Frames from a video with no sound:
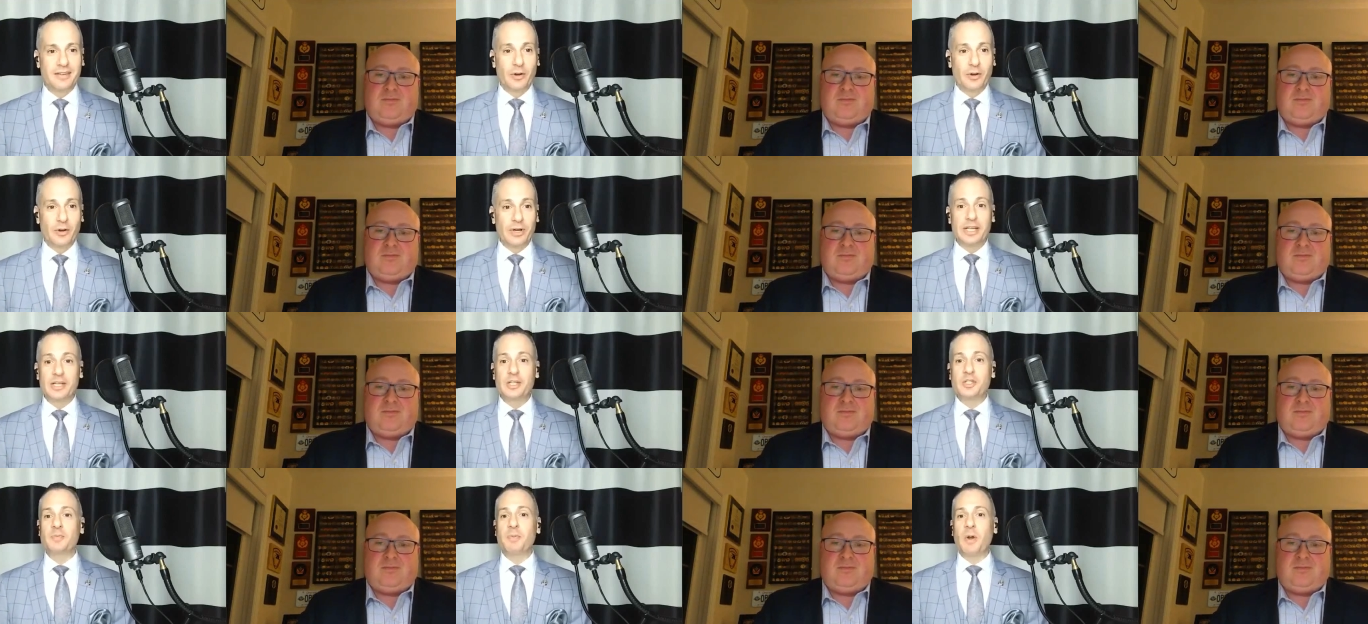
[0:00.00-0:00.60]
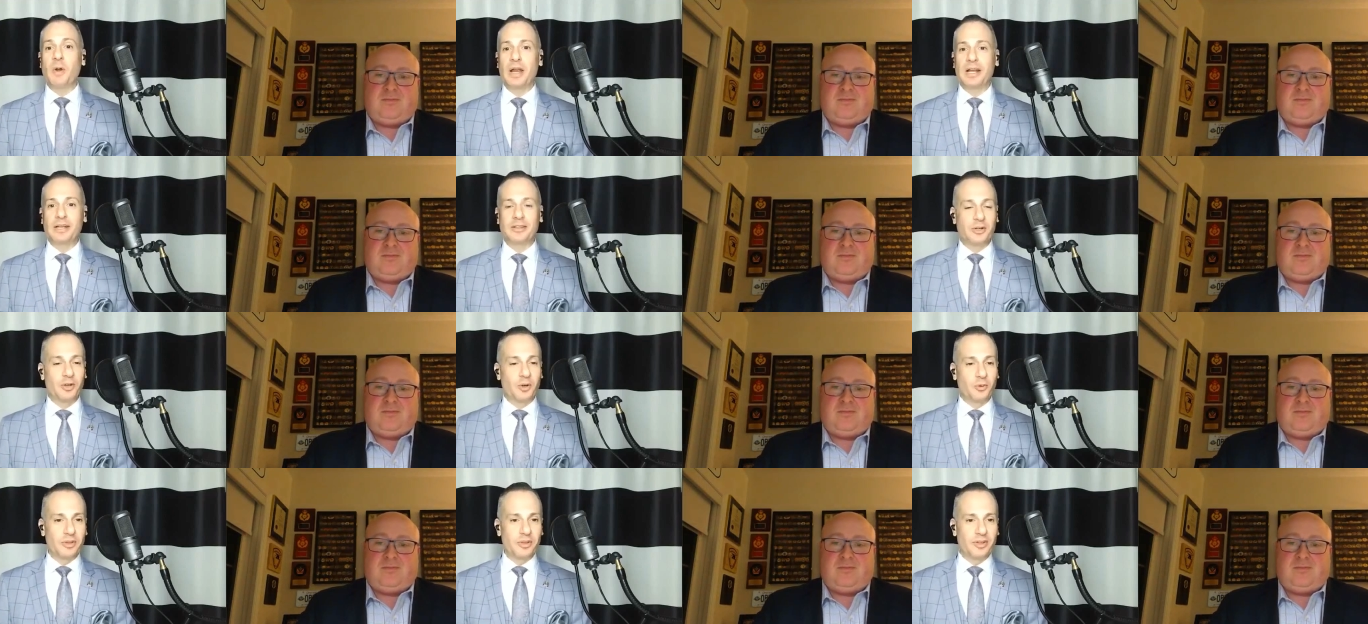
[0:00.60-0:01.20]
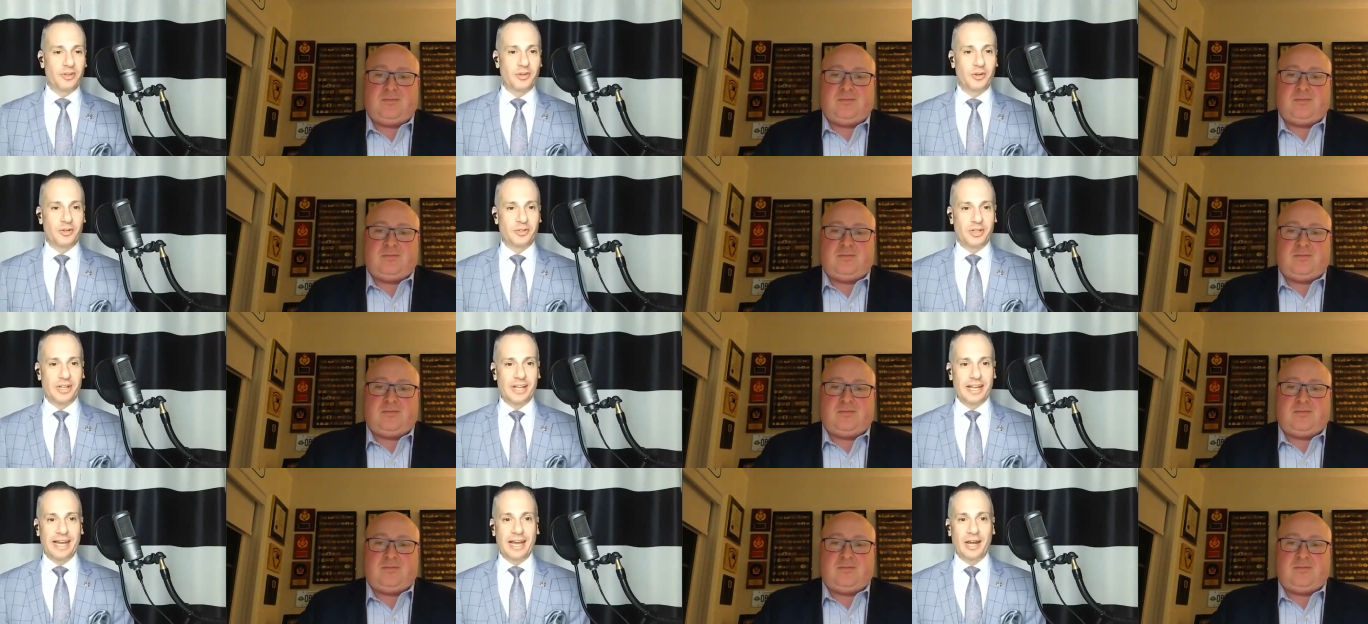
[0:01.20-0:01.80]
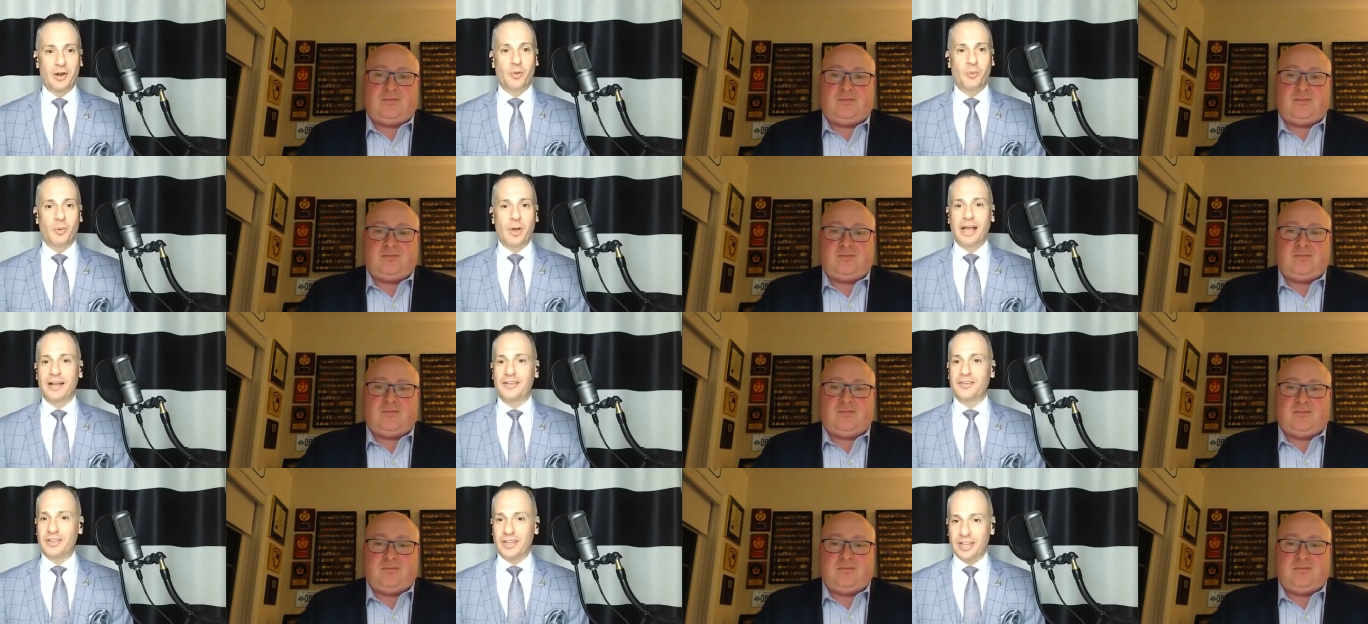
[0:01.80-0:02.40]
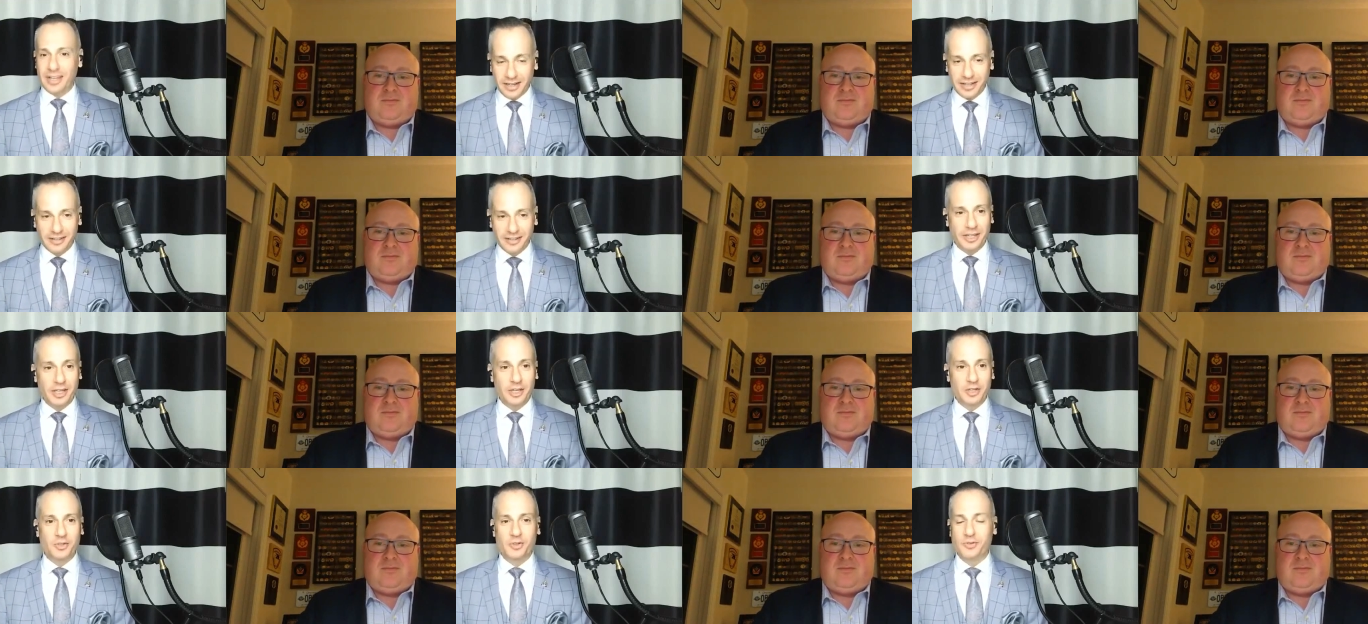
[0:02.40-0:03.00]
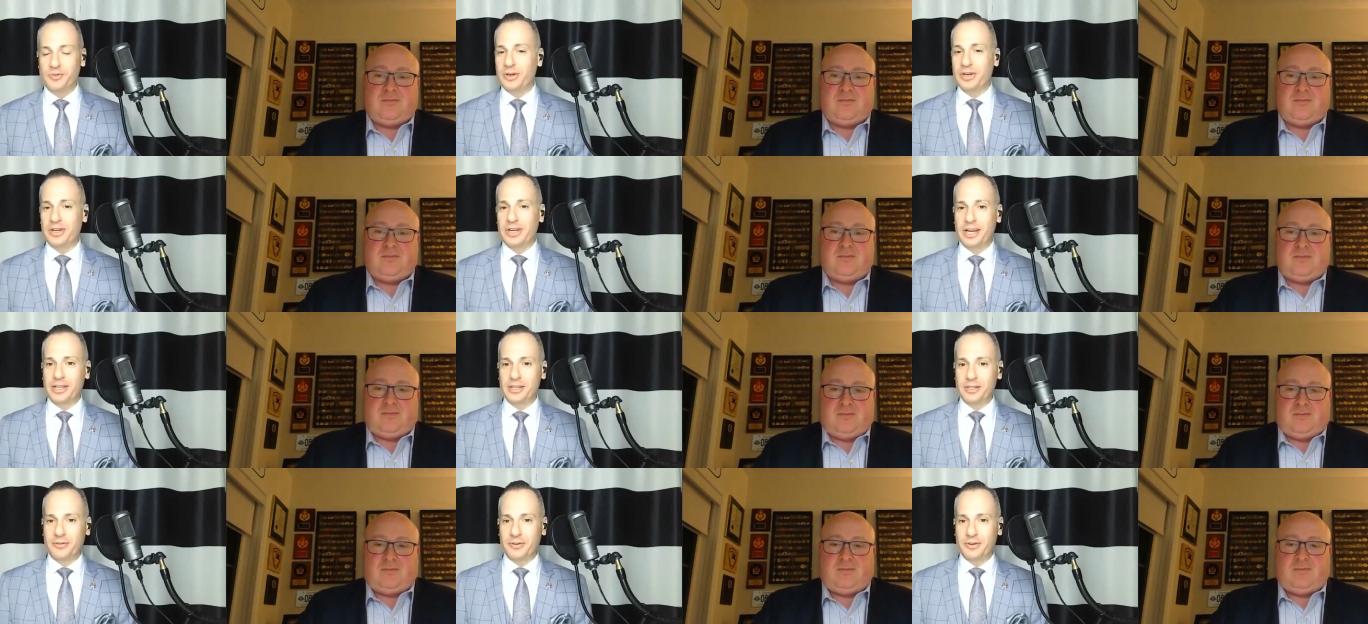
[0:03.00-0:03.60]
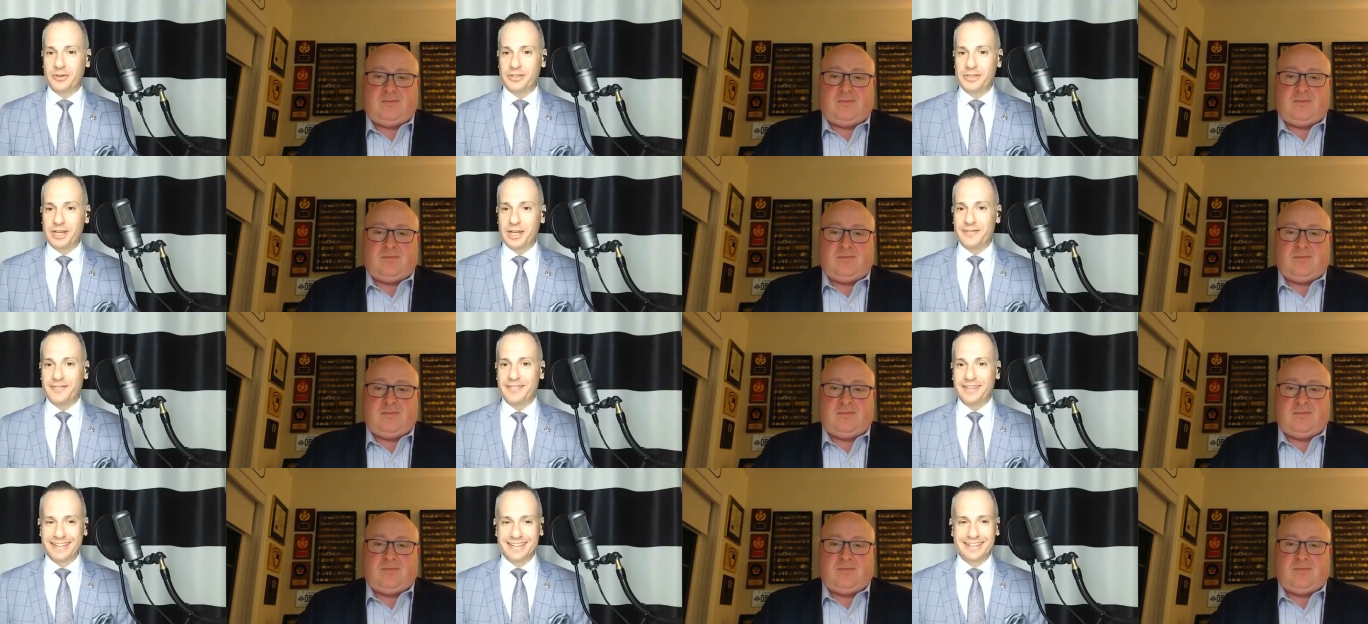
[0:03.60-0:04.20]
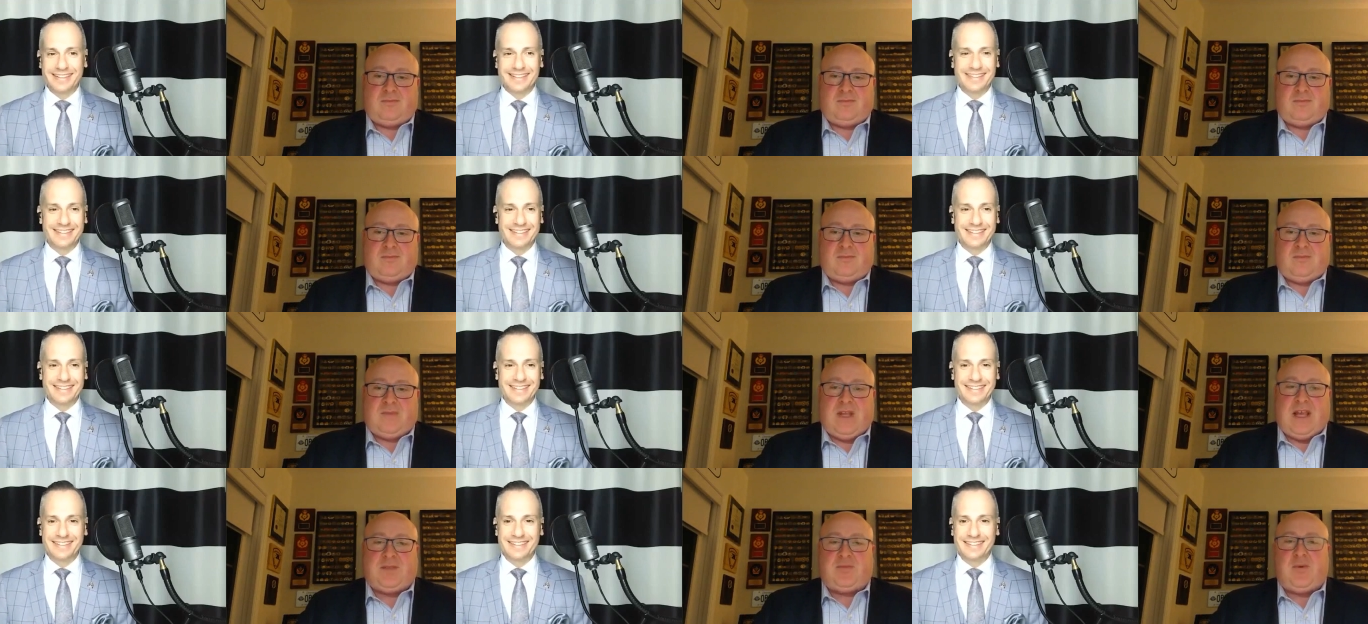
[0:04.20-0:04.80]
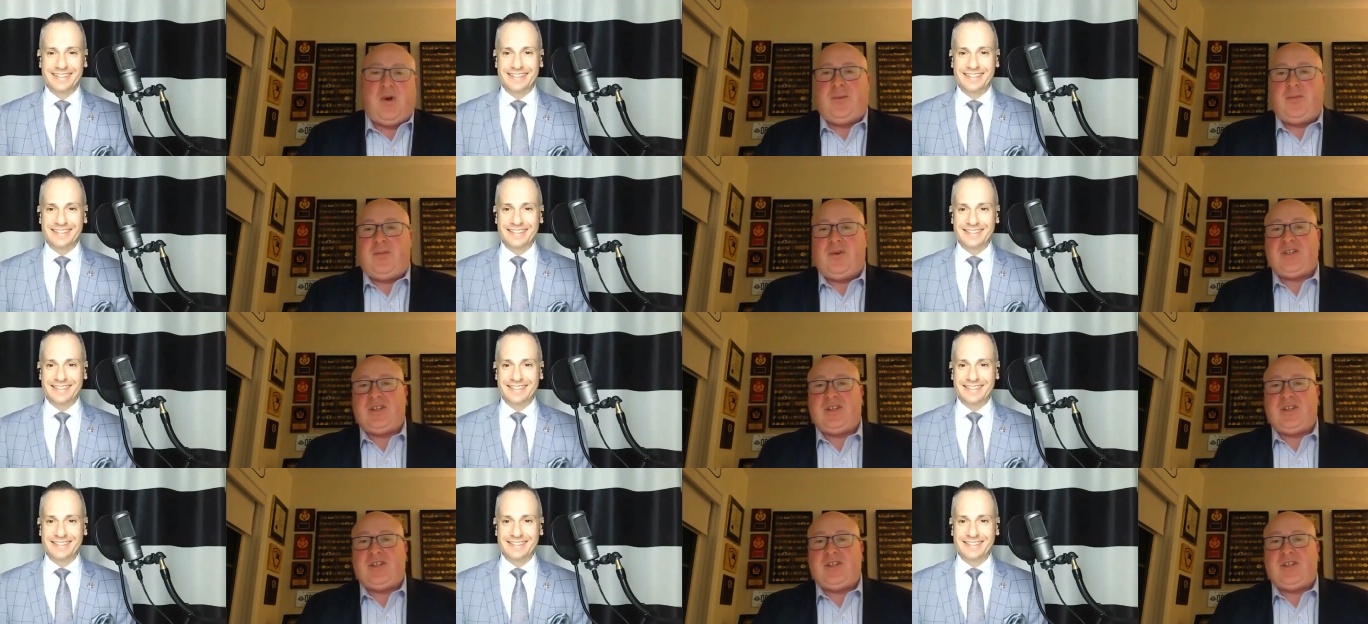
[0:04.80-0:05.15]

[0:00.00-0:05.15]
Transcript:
Speaker 1: a very inspiring leader with us here today, Harold Wax. Again, thank you so very kindly for your time.
Speaker 2: Thanks, Brian.